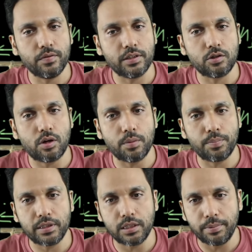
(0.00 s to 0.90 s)
It's not a
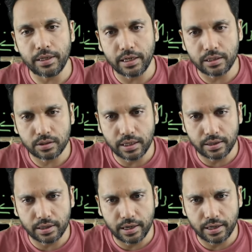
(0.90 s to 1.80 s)
precipitate, so I
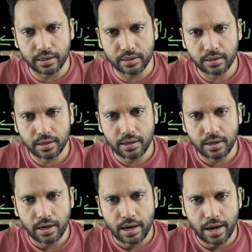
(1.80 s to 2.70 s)
will write
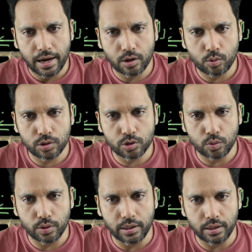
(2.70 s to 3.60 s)
aqueous
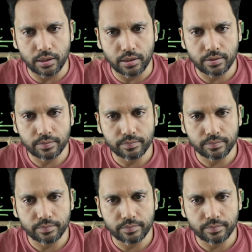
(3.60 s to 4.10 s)
over here.